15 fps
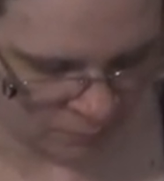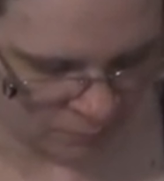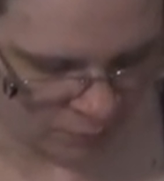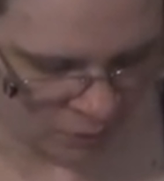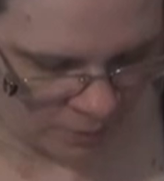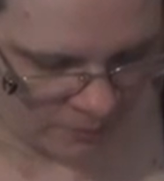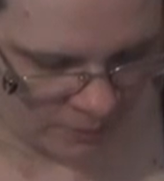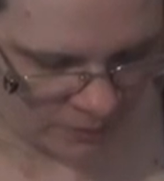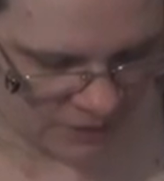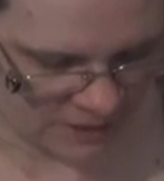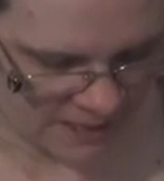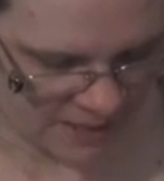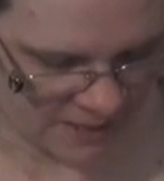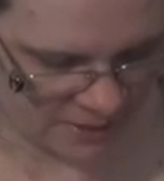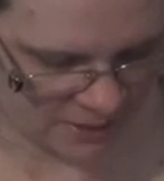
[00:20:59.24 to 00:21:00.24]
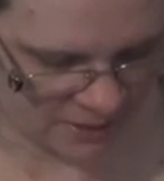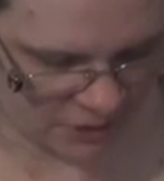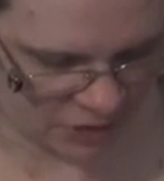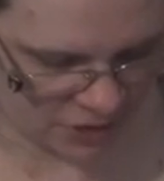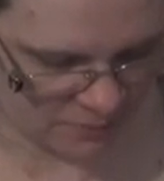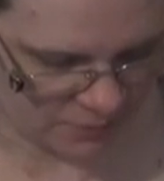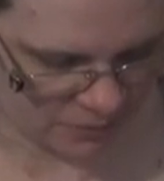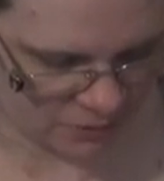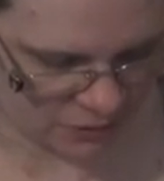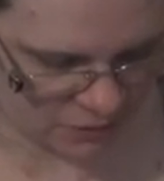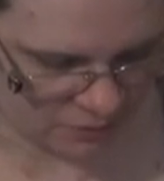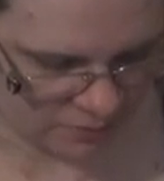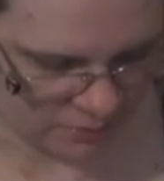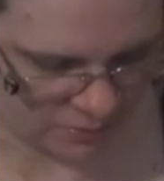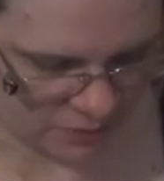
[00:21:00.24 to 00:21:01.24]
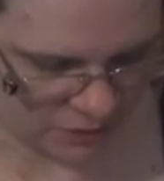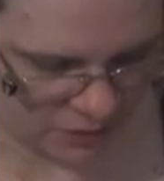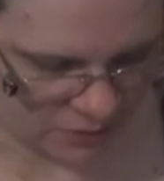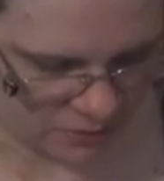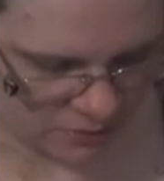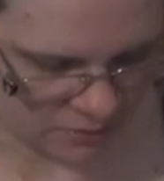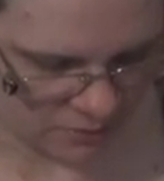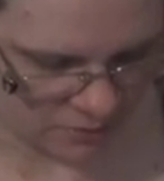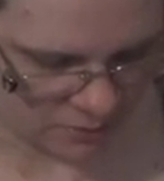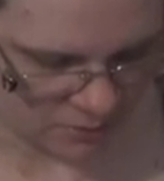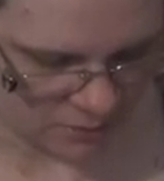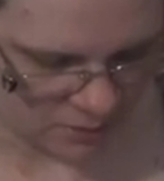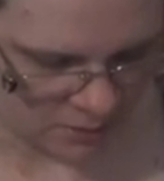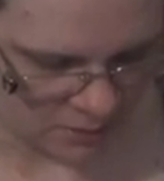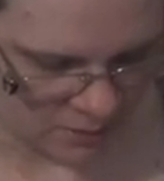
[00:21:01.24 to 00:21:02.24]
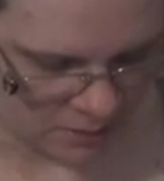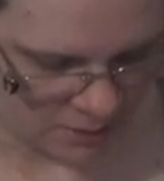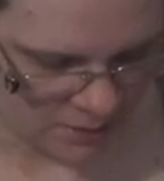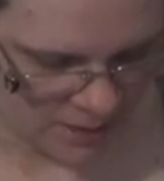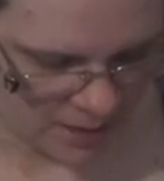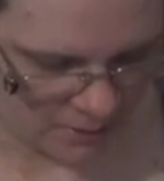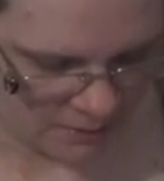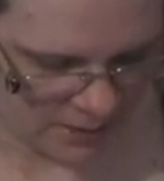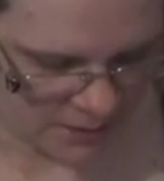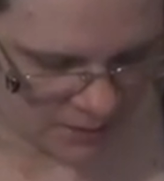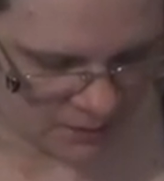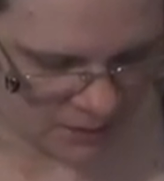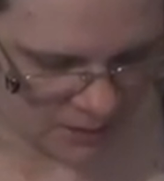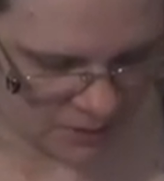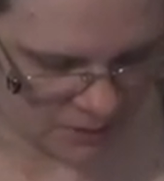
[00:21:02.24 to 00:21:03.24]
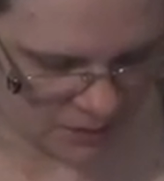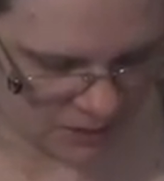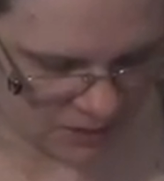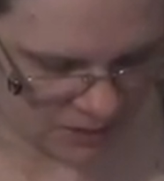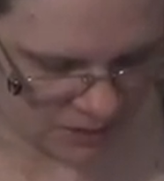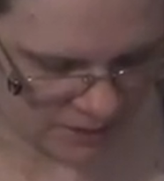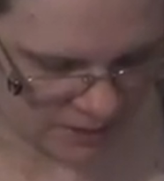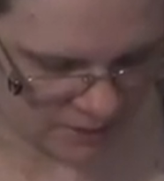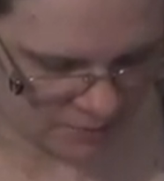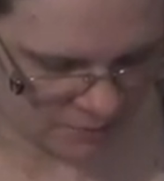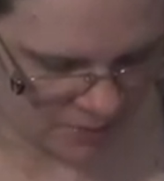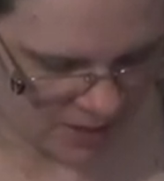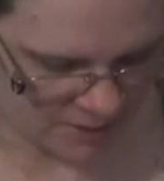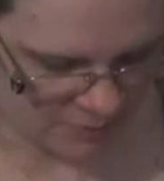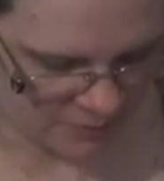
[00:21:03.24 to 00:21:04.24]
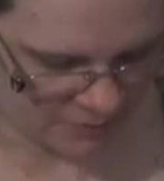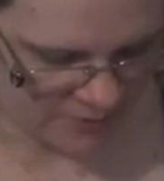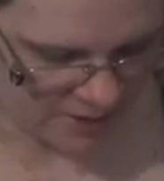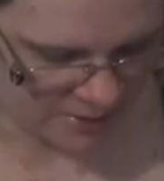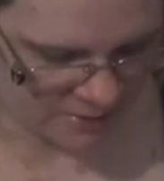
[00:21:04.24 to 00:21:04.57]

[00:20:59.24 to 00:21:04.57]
By most heathenish and most gross. Now, here's another discontented paper found